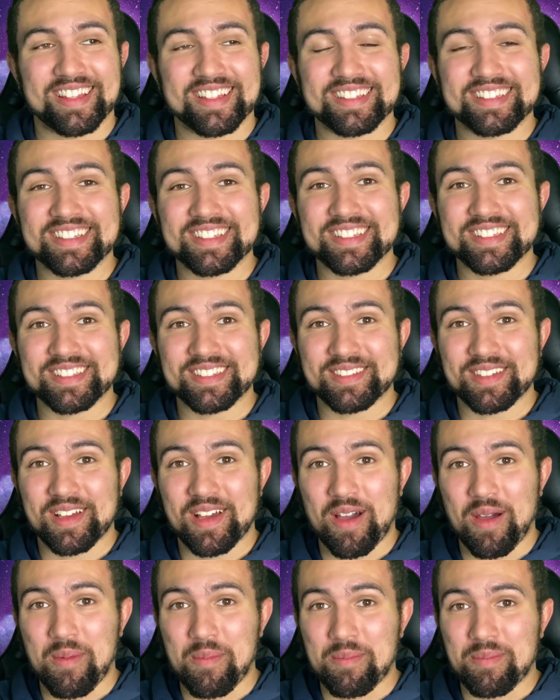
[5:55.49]
This is
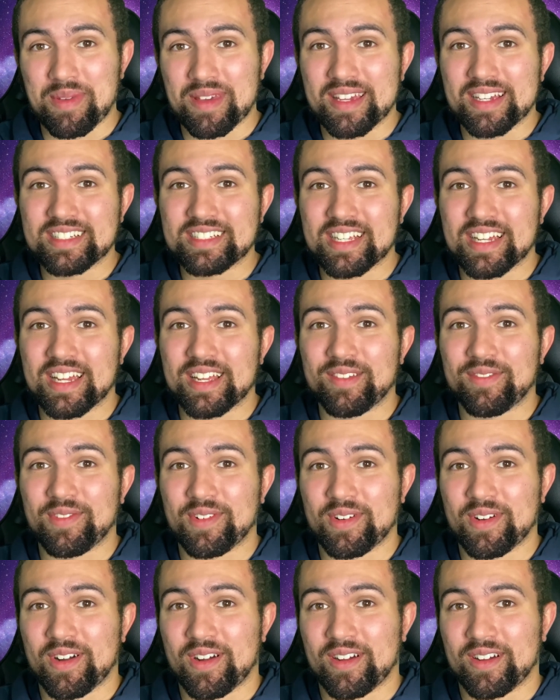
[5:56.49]
a big change
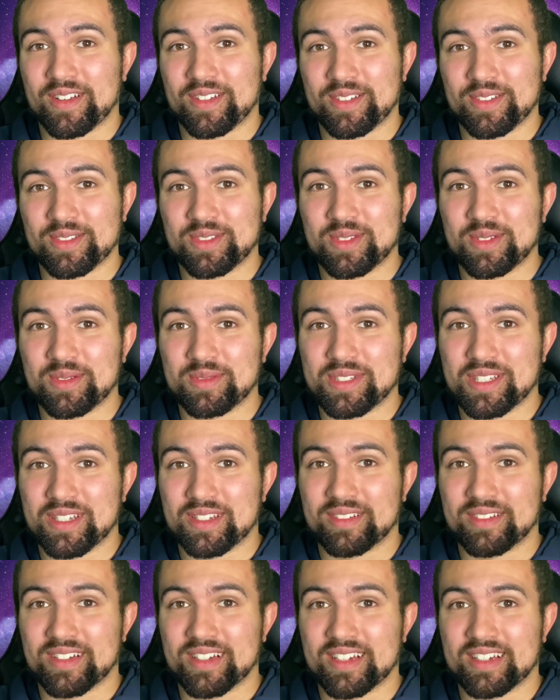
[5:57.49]
for our YouTube
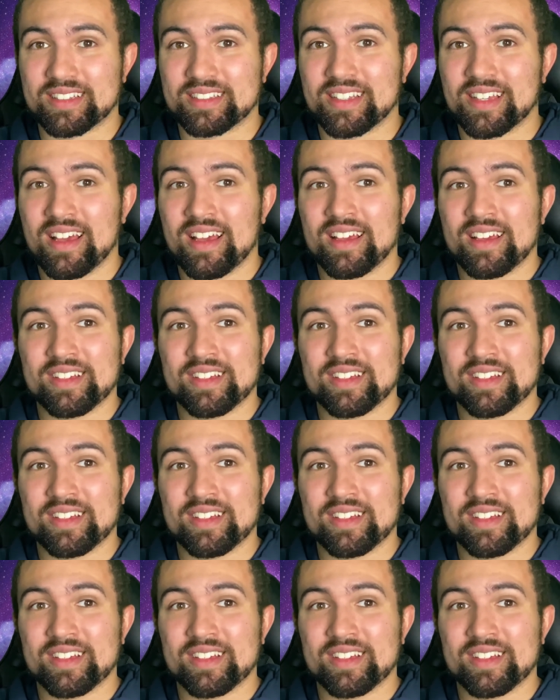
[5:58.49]
channel, guys.